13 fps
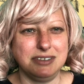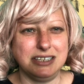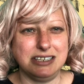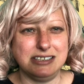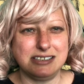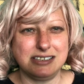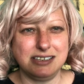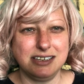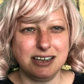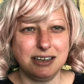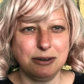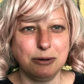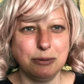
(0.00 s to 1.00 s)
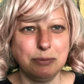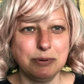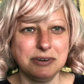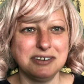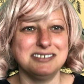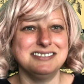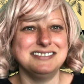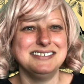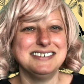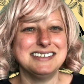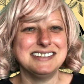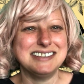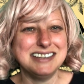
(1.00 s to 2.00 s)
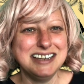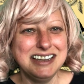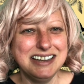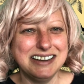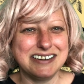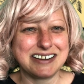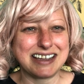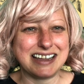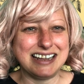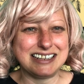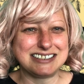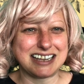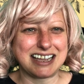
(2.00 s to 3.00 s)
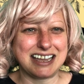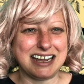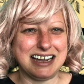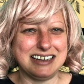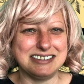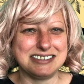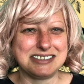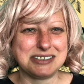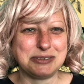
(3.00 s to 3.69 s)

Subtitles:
easy, I hope. Okay, let's check it out.